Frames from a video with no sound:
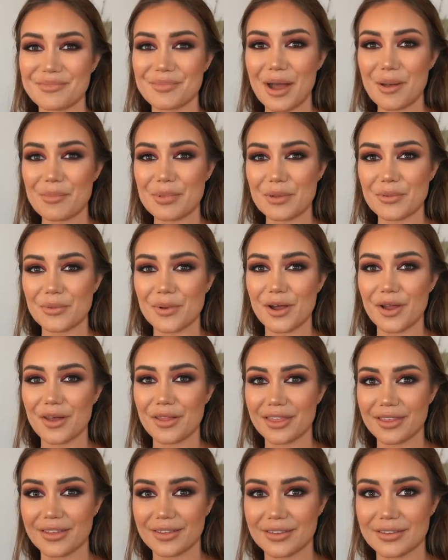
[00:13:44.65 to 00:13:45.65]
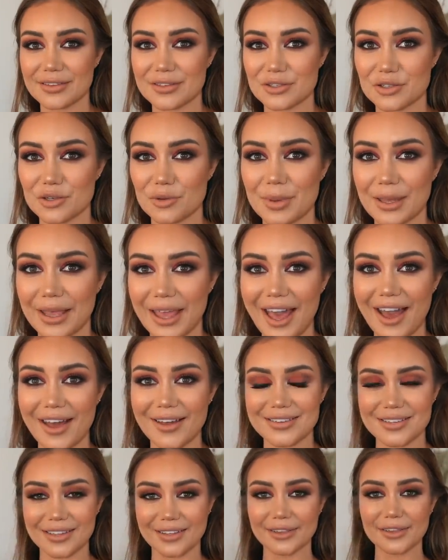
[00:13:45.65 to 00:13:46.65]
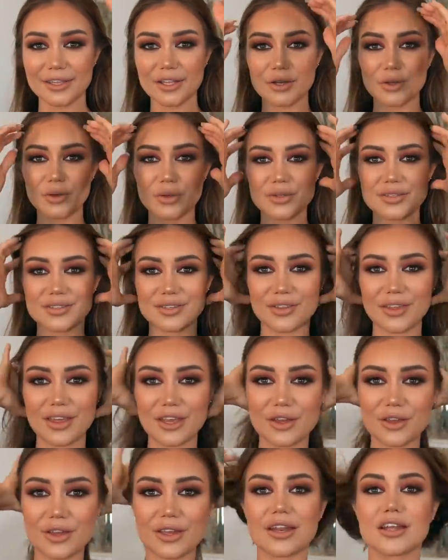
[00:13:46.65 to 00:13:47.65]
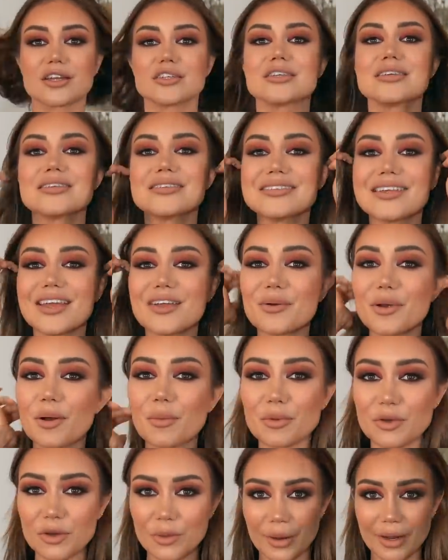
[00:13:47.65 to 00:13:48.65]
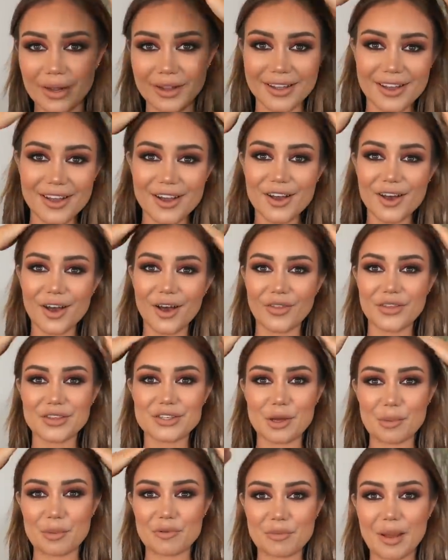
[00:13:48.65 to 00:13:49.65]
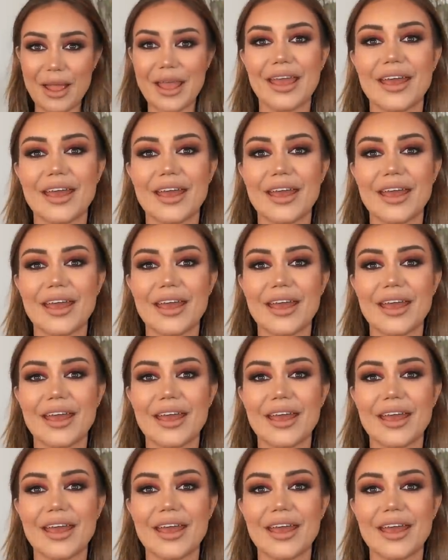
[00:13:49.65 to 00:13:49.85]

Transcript: Might be worth zooming out a little so that you can actually see what I'm doing on the top of my